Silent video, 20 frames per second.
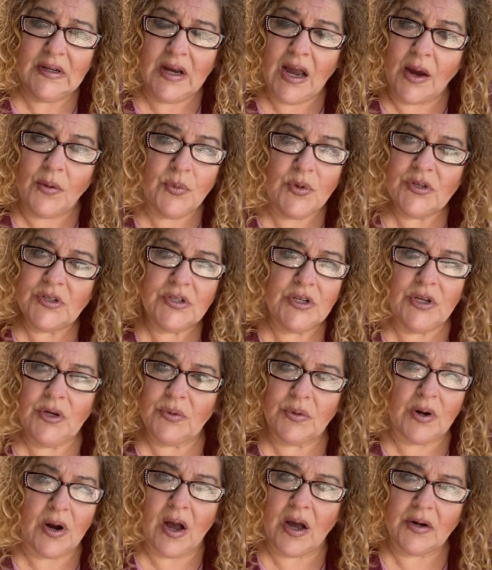I wish that you
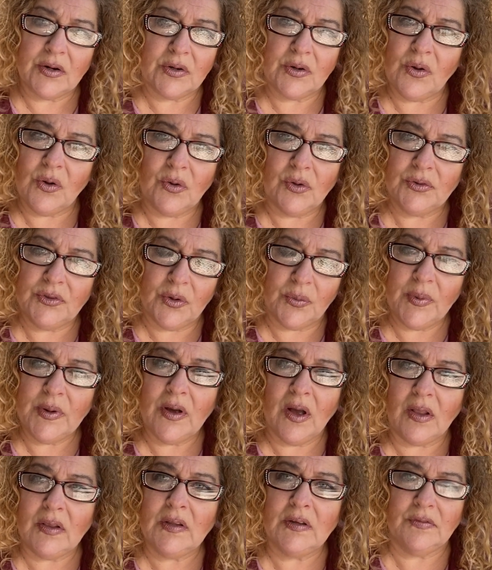were hot or cold. Don't we
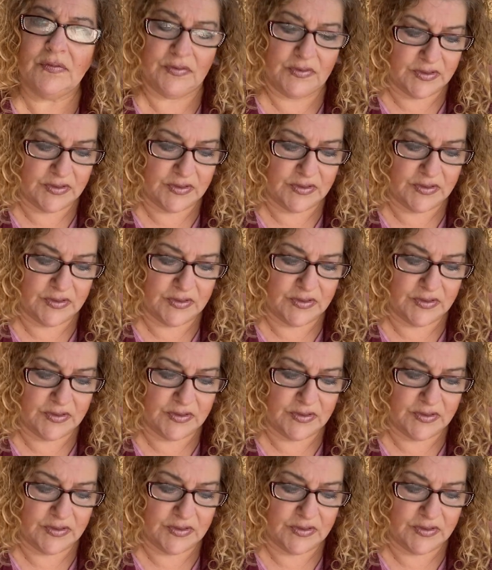all love